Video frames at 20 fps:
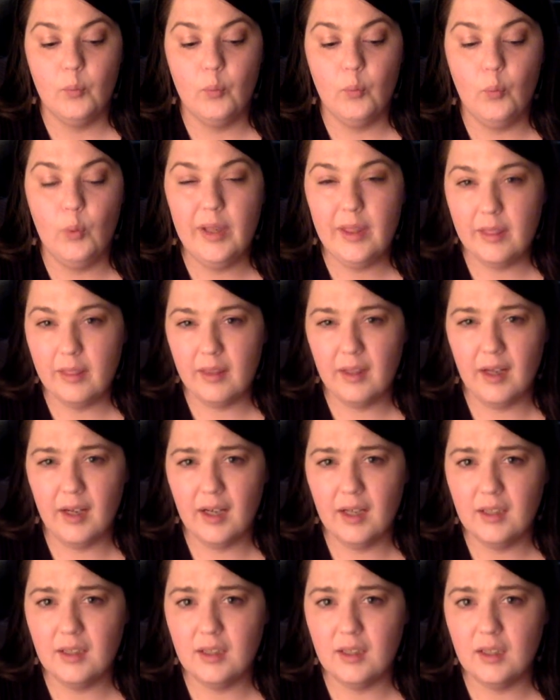with
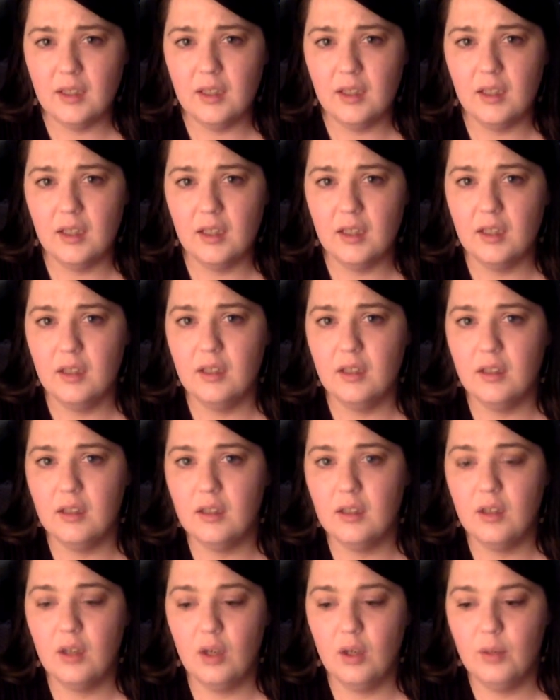that
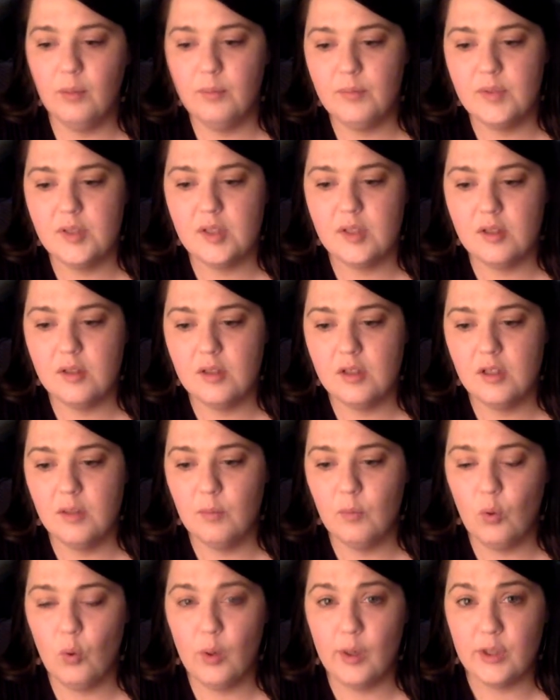comes
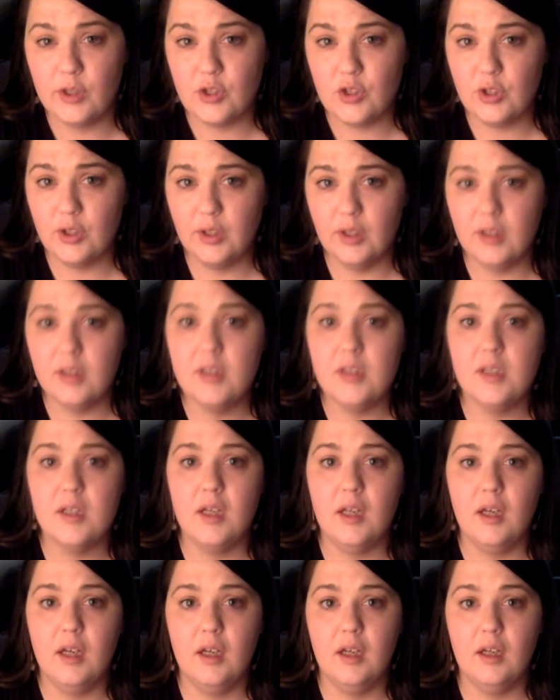some questions
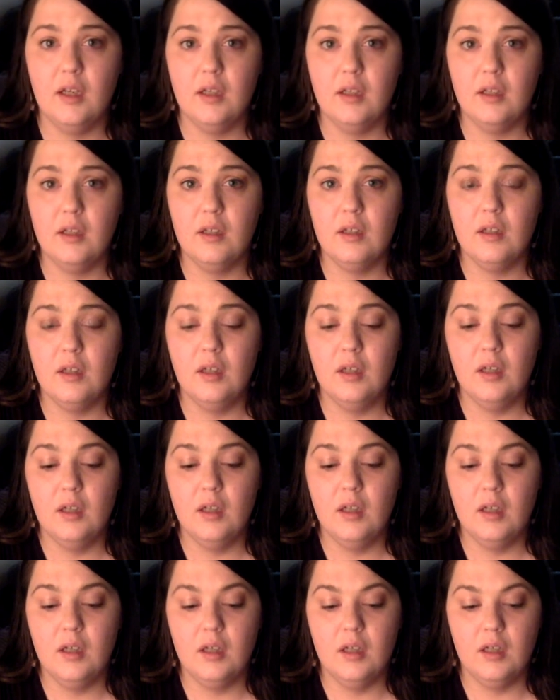and
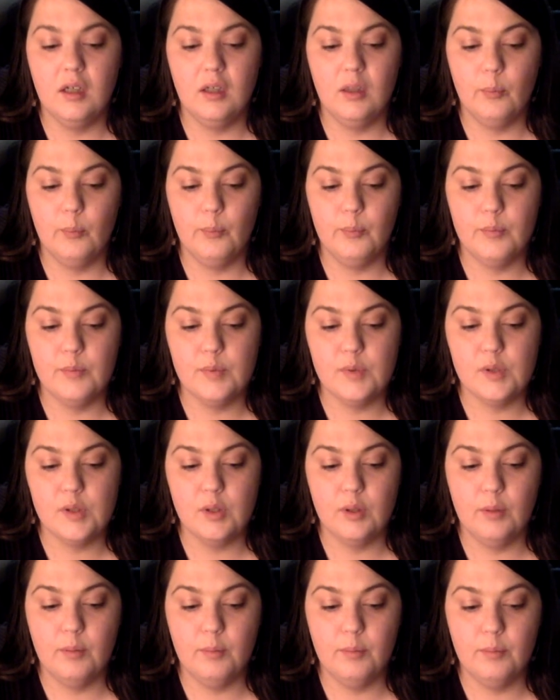
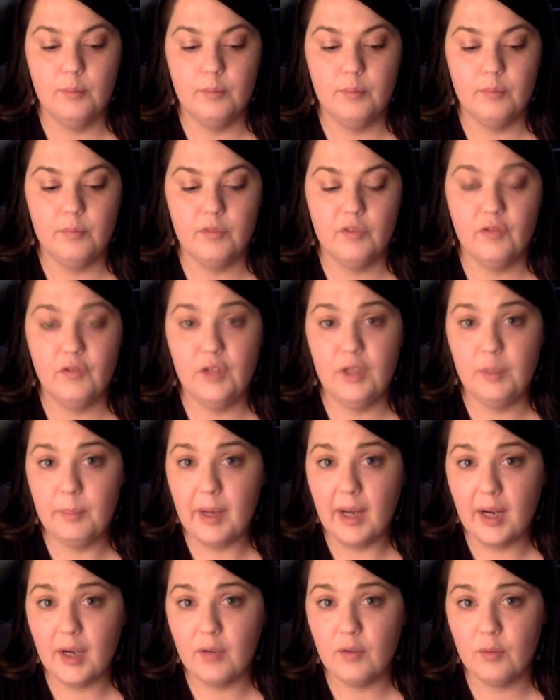some
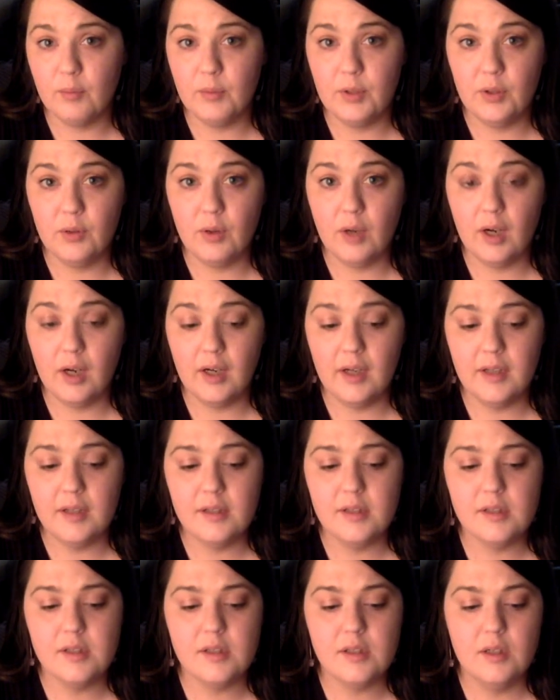feedback from you
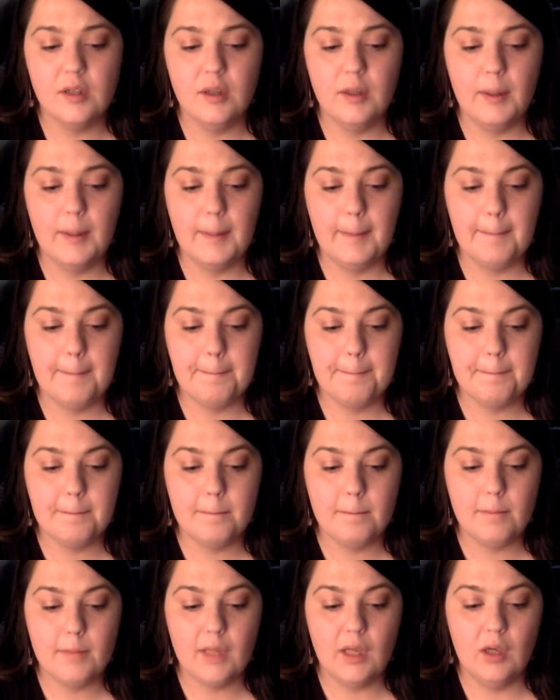guys.
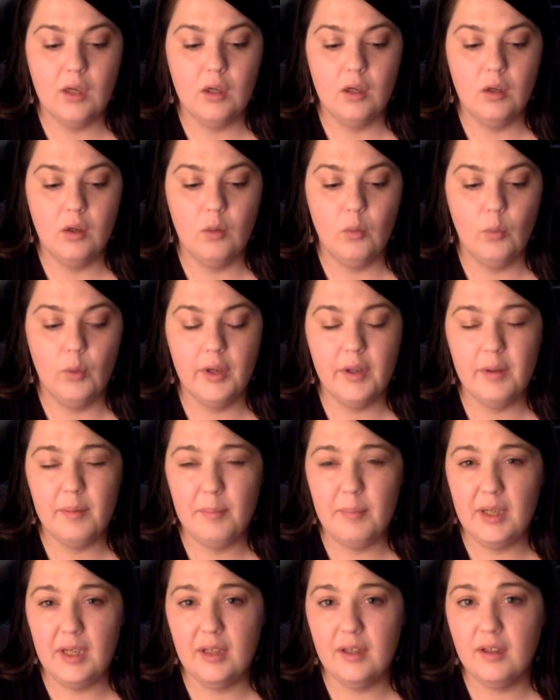One of the
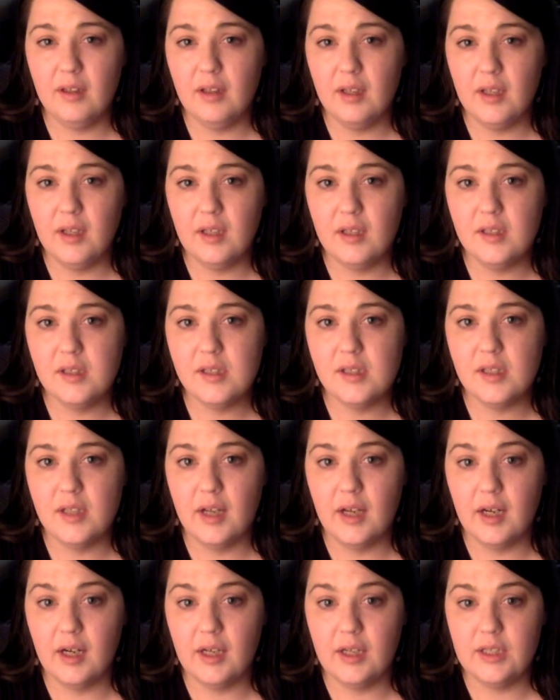main things
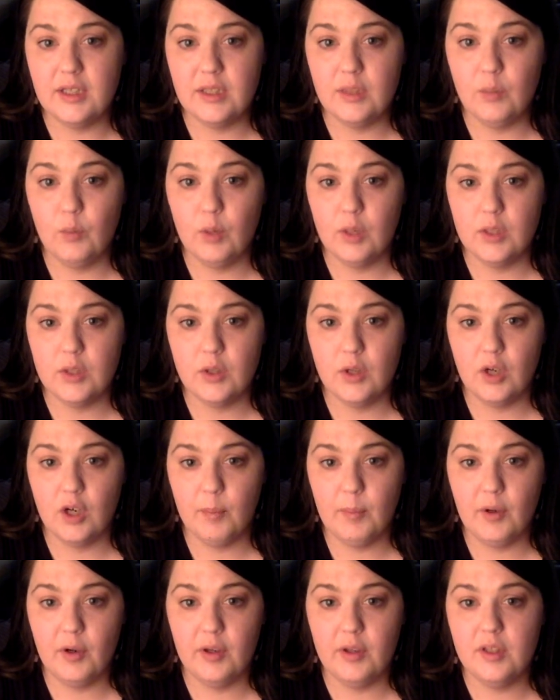that I did want to talk
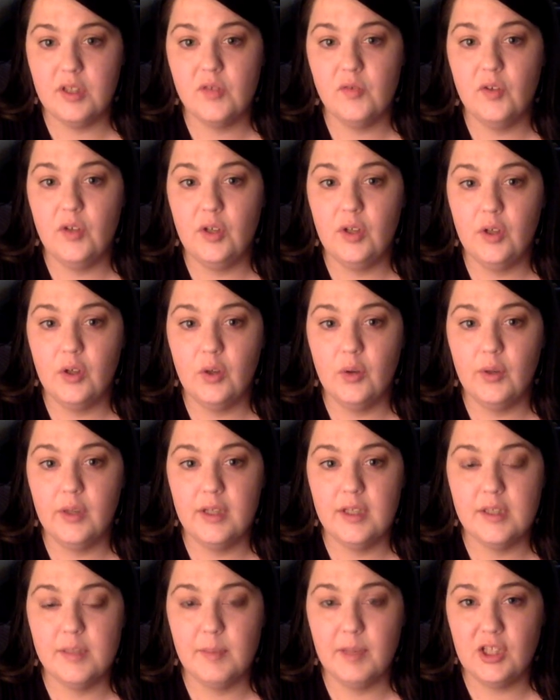about in this video
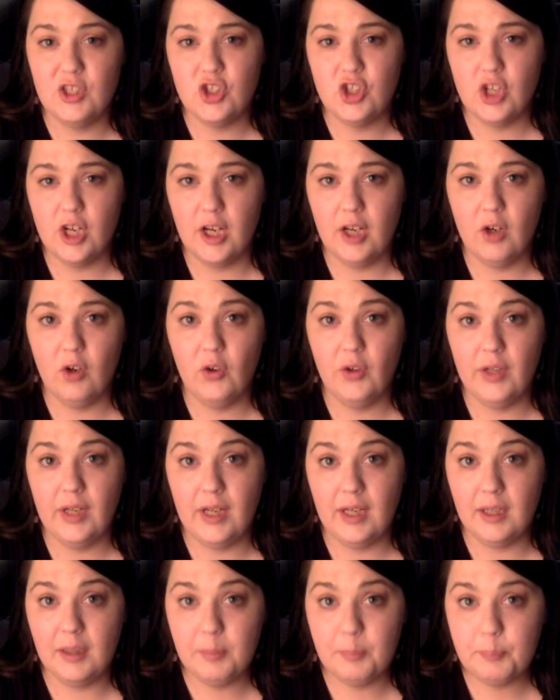is my channel
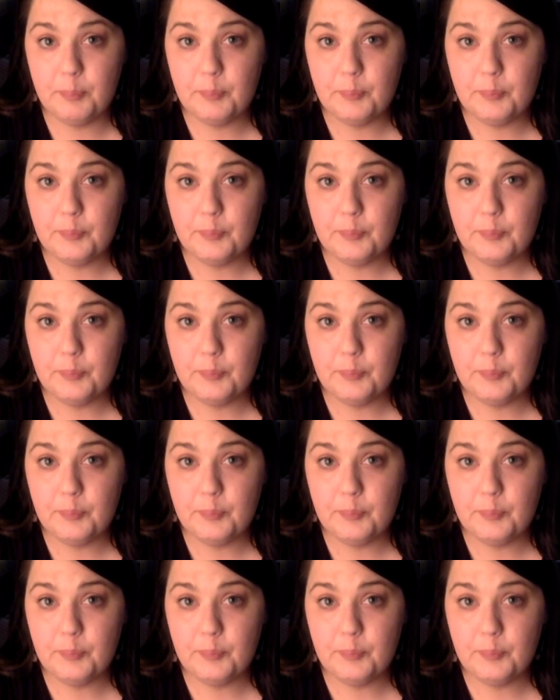name.